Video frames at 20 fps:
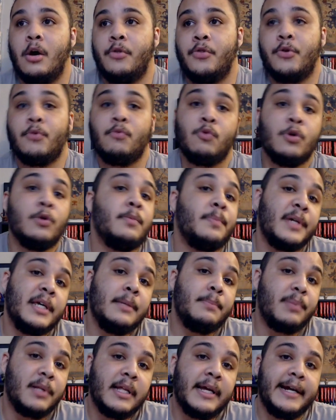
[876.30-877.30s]
will be
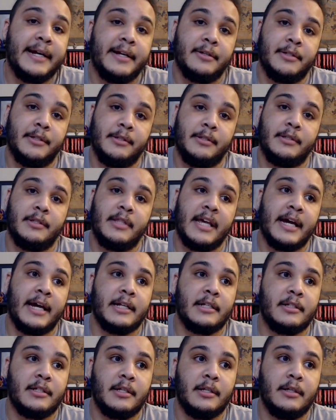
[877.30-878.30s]
players
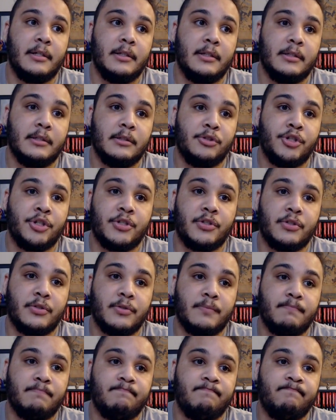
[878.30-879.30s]
that just
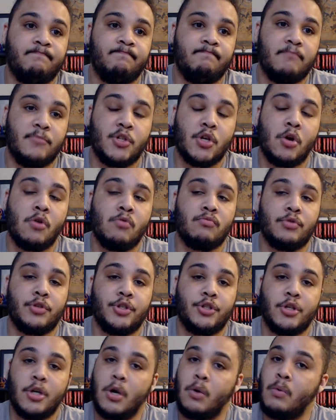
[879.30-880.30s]
don't
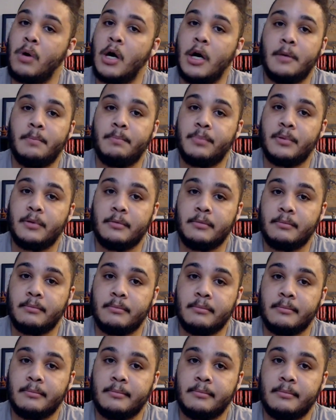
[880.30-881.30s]
show up.
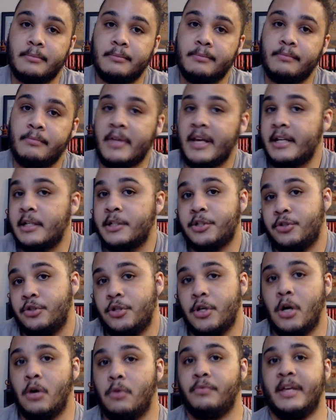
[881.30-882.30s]
They just
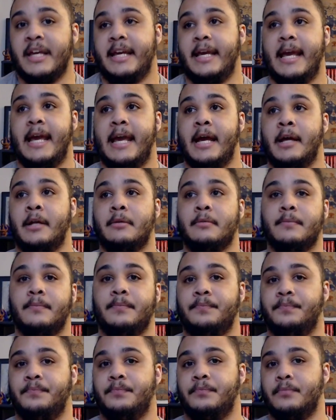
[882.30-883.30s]
don't. They can't
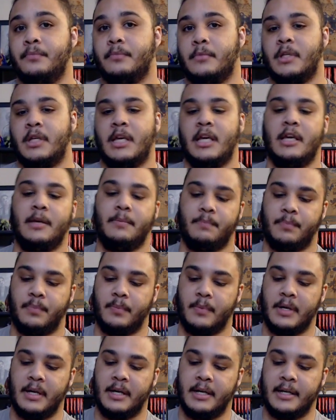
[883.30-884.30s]
keep
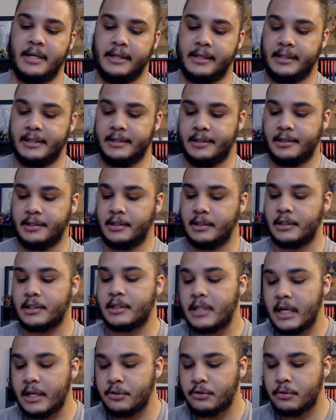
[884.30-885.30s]
a consistent
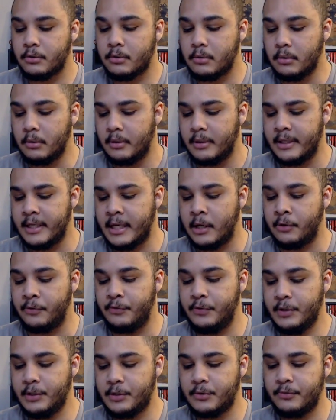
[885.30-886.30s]
schedule. Now, if
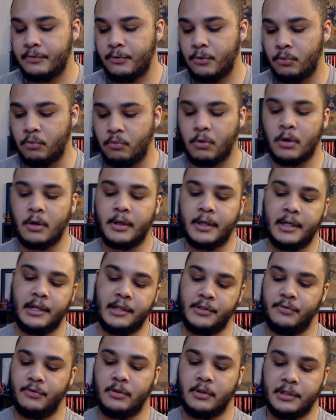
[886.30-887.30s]
it's for work and it's
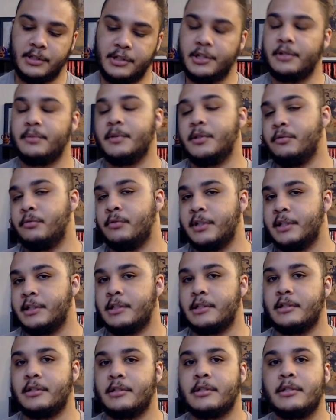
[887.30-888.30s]
for legitimate
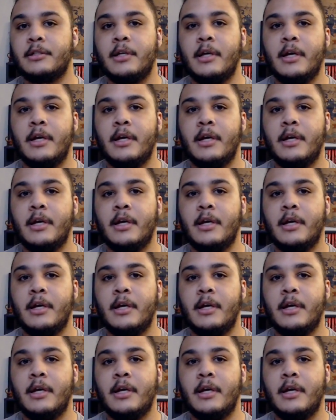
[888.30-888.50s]
reasons,